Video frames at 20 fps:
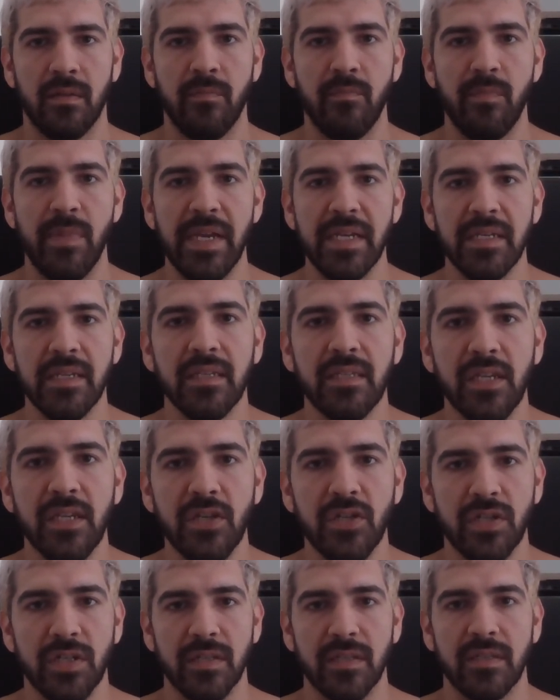make
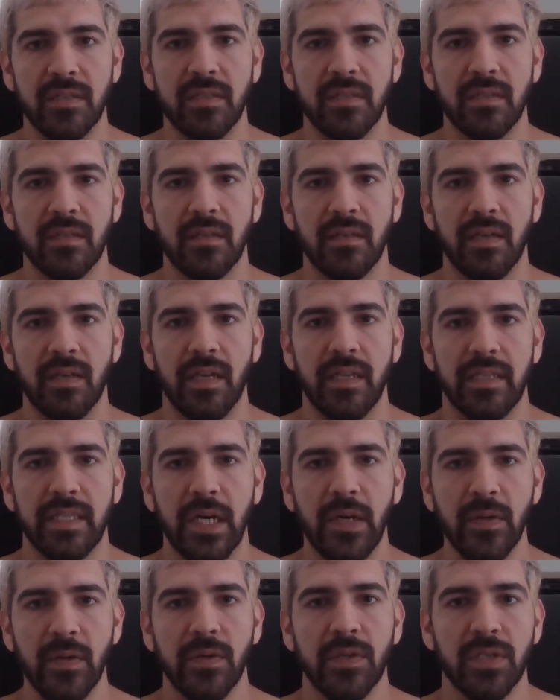decisions, and
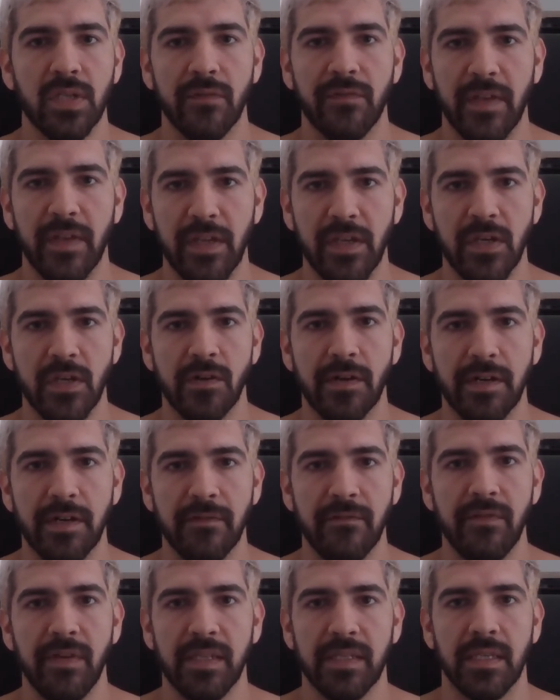tell yourself that you're
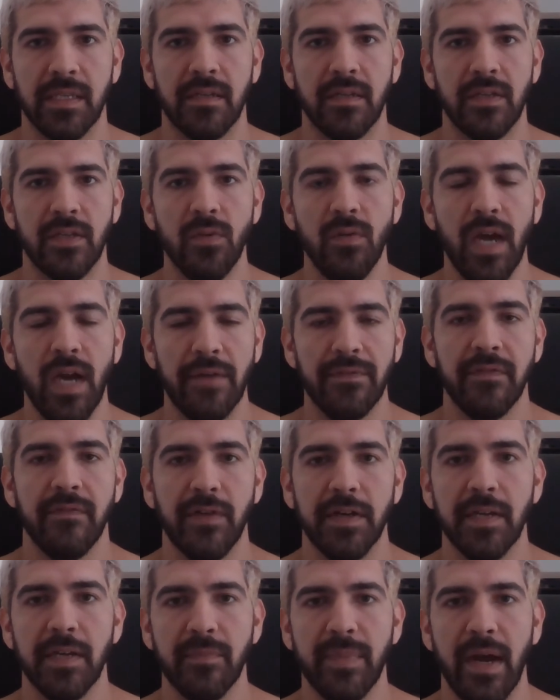gonna fix it. You have the
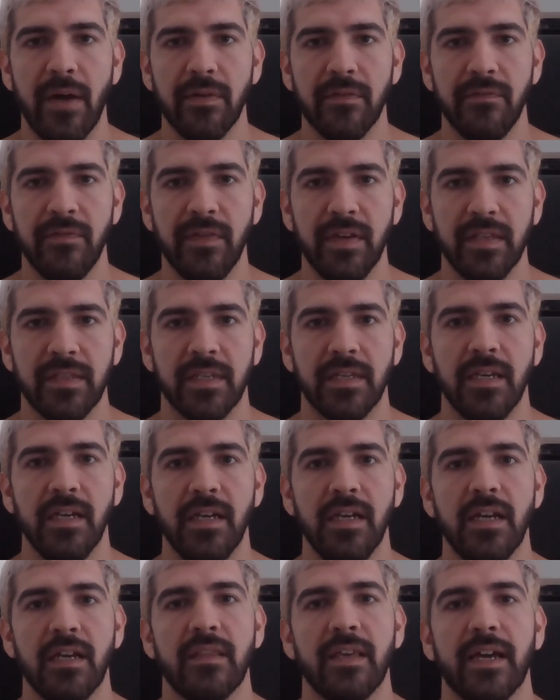fucking power to fix it.
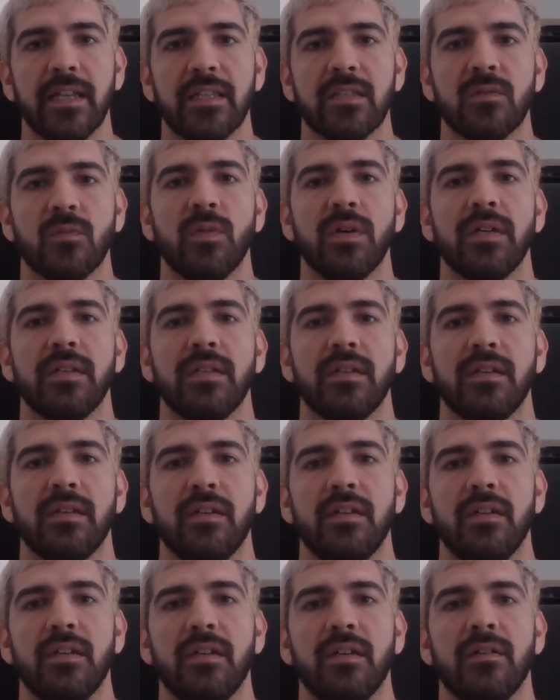That's what
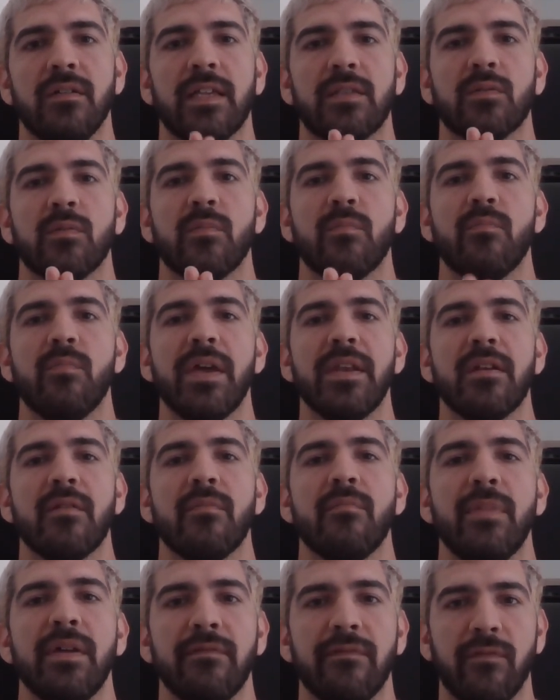that's what men
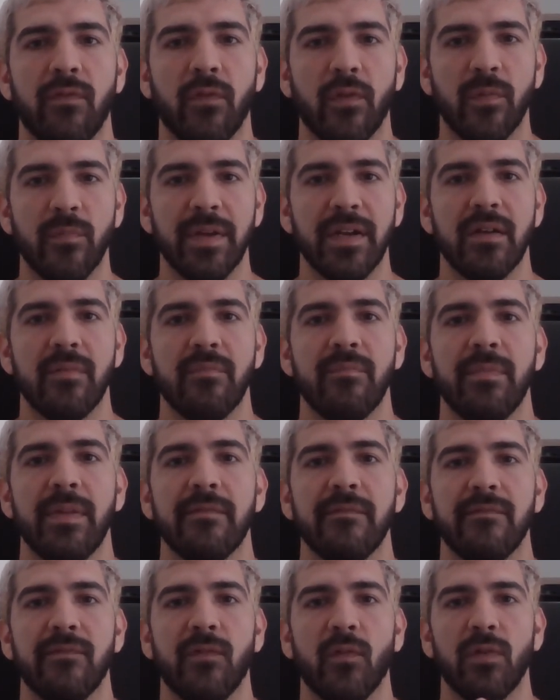are meant for. Men are
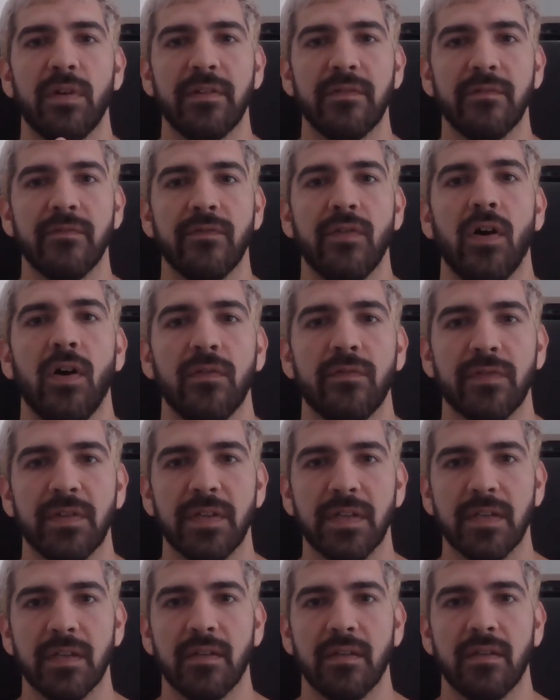meant for
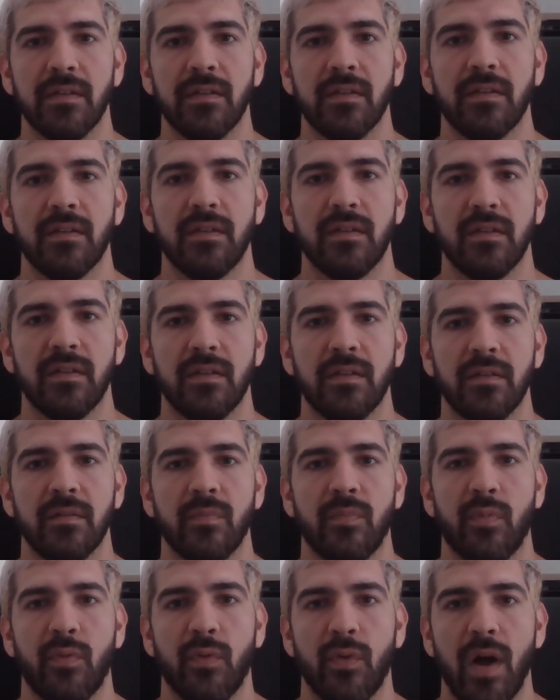evolving
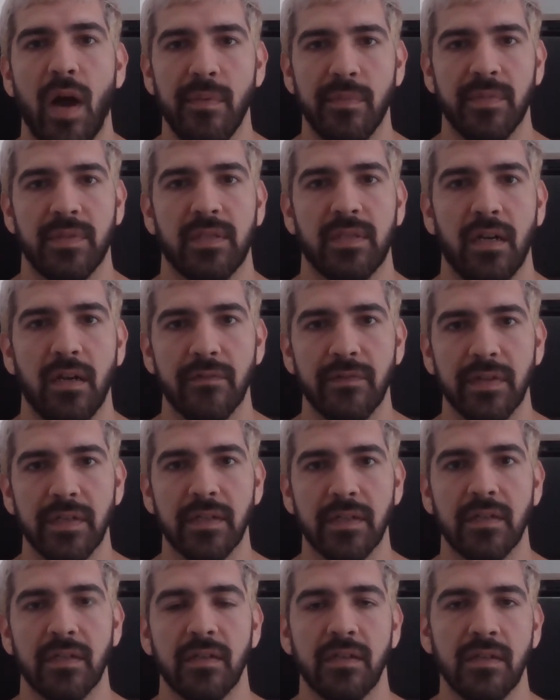problem
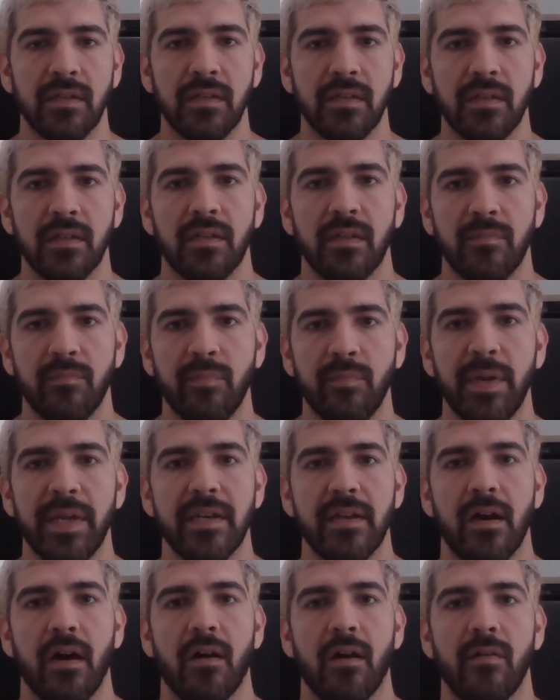solving.
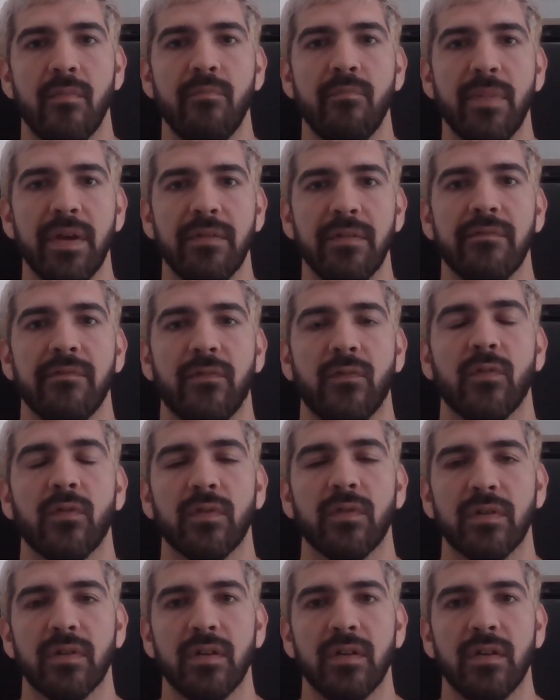Men are meant
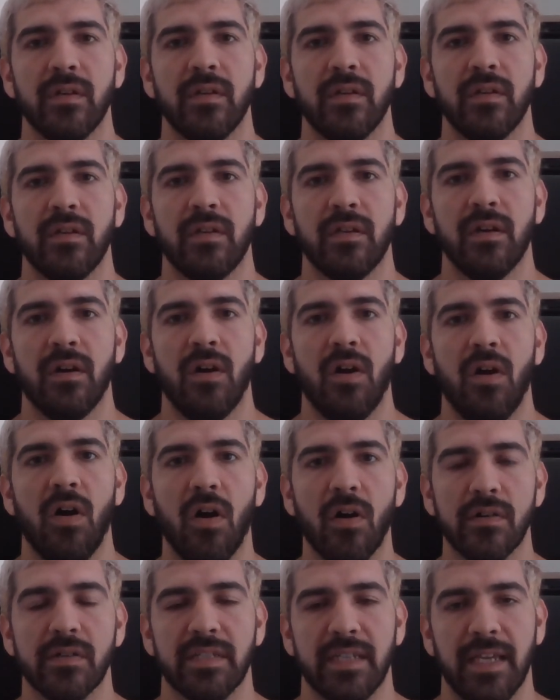for
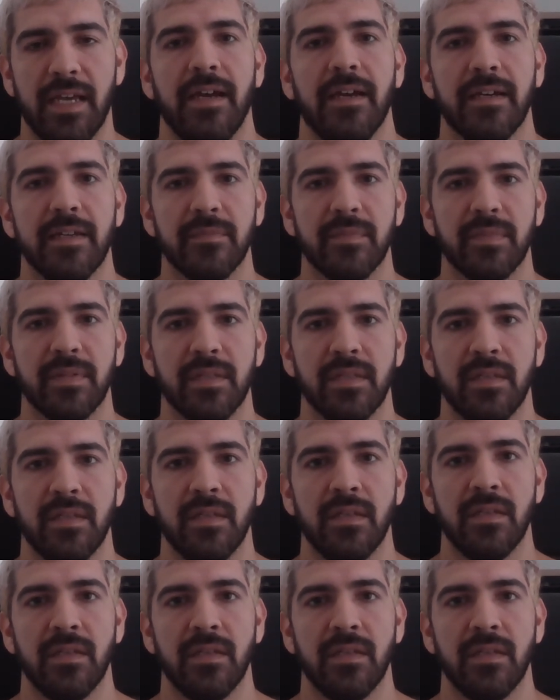hard times.